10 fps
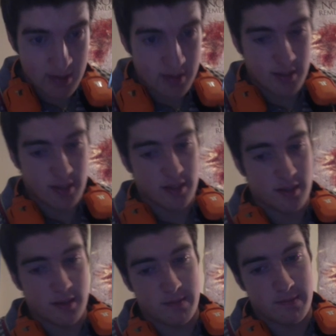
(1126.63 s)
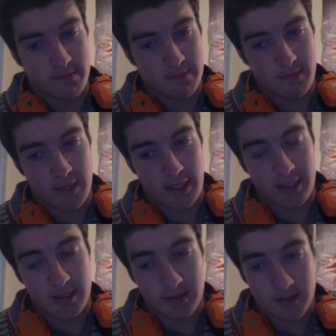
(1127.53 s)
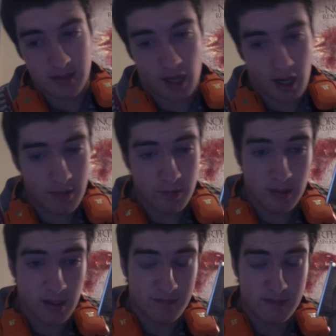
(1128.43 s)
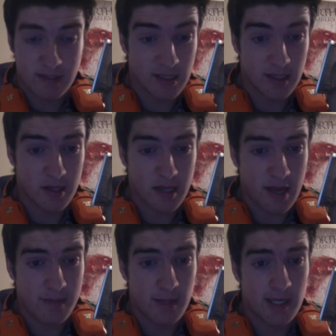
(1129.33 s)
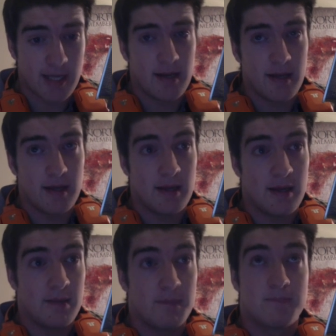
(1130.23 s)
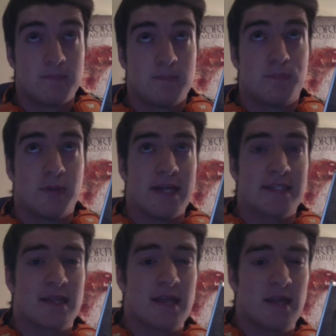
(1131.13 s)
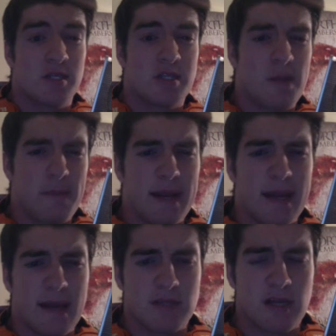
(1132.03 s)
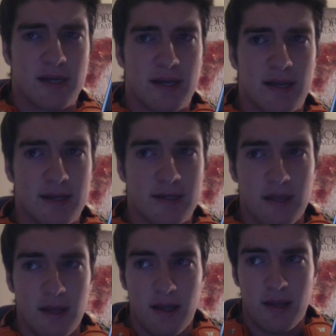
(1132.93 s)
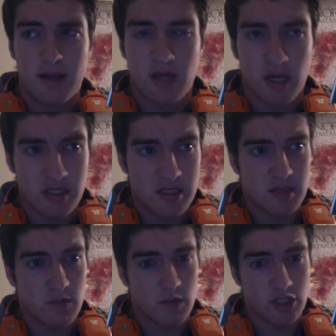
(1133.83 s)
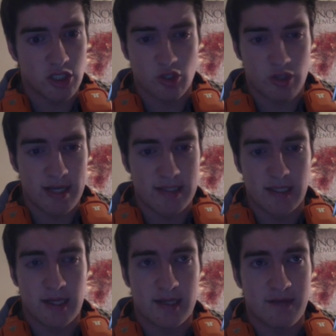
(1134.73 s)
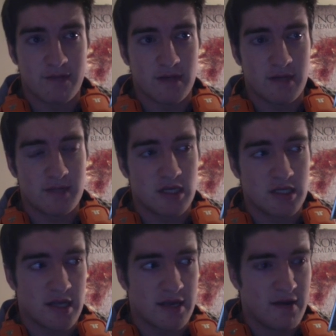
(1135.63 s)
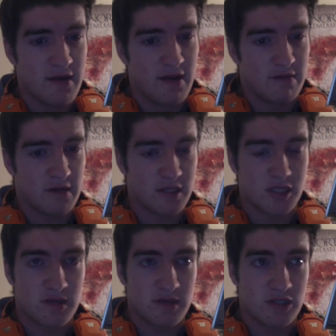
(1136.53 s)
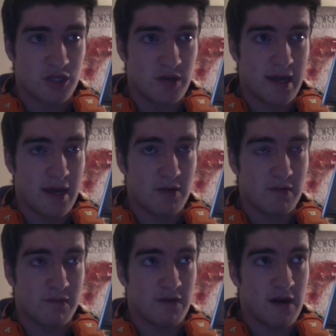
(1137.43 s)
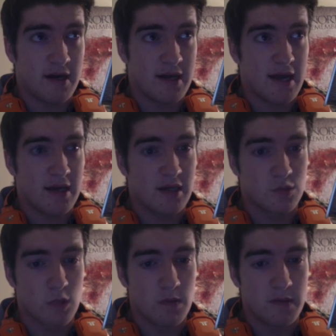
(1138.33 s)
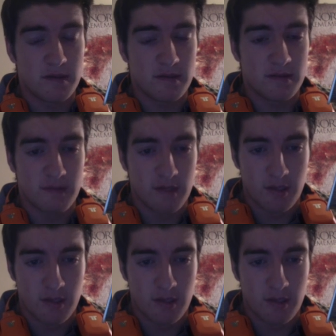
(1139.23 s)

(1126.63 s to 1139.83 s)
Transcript: Um, and I would love to see another game like it. Uh, but that's the thing, there's not many games like it. And the guns were just crazy, like different types of guns, like fucking sh shooting out fire candles, Roman.